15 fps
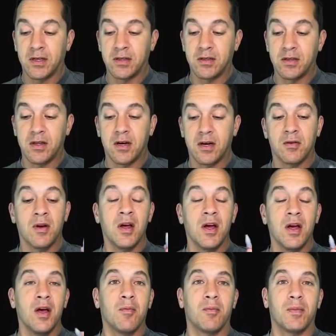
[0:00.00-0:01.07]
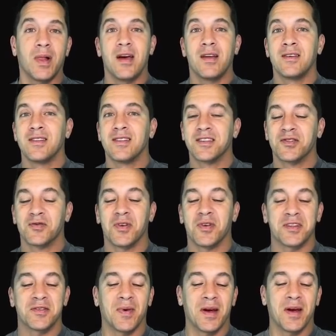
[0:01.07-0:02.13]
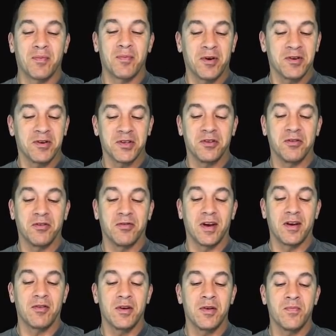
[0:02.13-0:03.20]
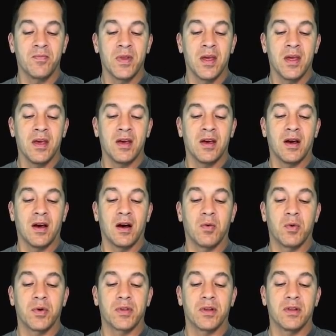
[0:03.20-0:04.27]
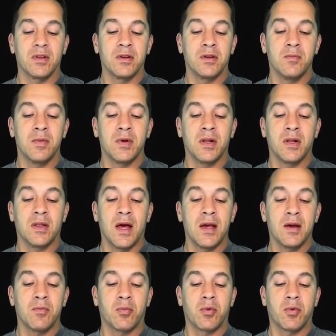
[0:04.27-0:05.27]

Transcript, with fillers: into there. Blend, this one is my personal favorite. Uh, with a little bit of light